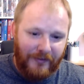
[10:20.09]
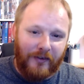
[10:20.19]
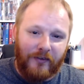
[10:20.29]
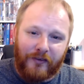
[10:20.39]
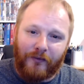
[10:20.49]
you
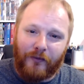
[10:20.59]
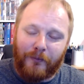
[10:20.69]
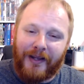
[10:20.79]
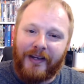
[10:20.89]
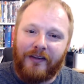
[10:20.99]
know, the song was
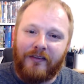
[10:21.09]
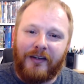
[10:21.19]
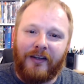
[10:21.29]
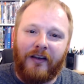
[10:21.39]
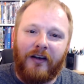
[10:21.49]
playing,
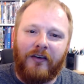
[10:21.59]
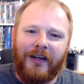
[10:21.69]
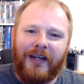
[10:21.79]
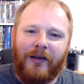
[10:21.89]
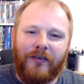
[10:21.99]
singing along,
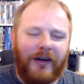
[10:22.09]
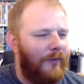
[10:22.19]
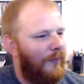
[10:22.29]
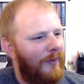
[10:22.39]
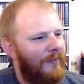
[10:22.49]
and he was
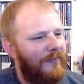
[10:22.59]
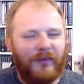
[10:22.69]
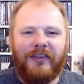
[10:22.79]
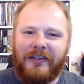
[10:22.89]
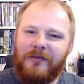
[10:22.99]
like,
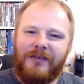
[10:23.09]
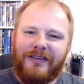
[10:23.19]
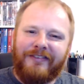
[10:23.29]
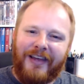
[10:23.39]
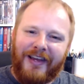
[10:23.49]
what did you
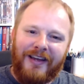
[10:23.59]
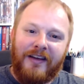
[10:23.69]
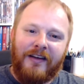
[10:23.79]
just say?